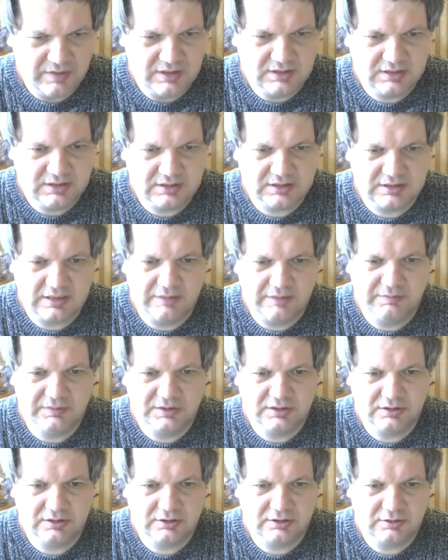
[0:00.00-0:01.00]
This
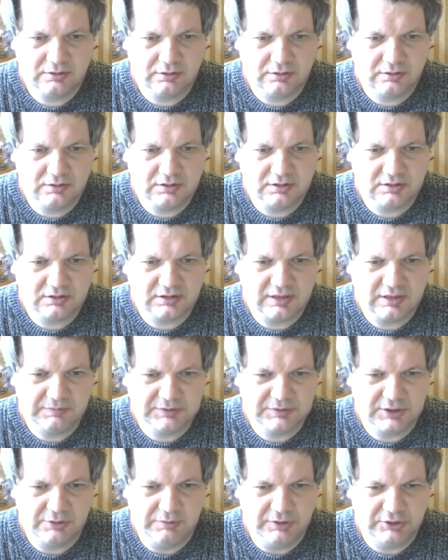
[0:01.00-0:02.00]
seems
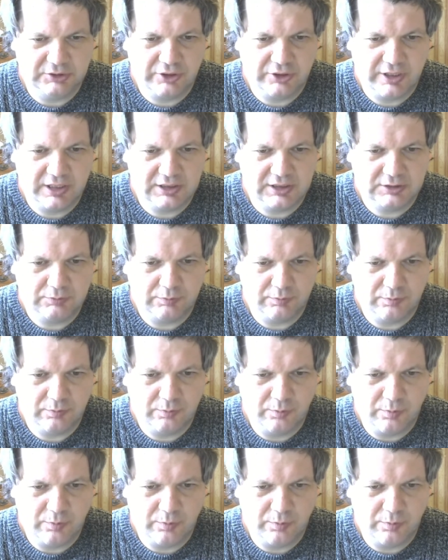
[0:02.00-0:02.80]
seems to be strange